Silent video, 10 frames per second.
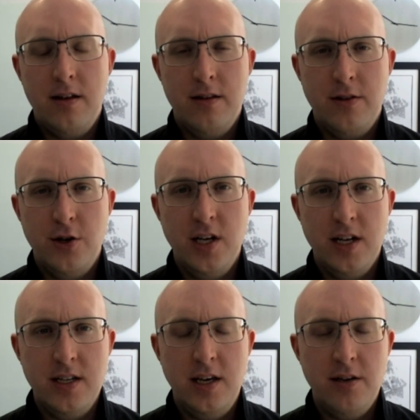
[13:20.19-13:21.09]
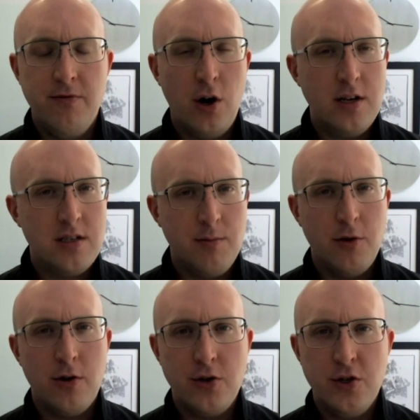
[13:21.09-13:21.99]
the G&T, very
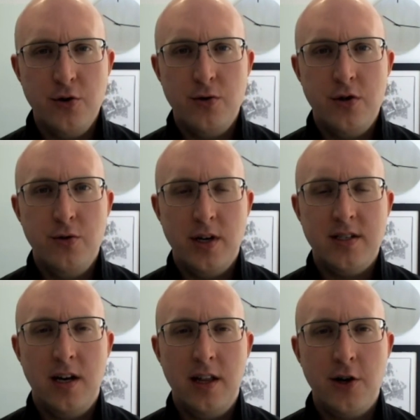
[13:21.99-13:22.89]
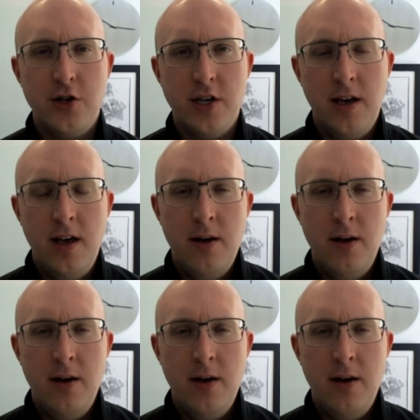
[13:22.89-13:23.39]
similar to Xcel Energy.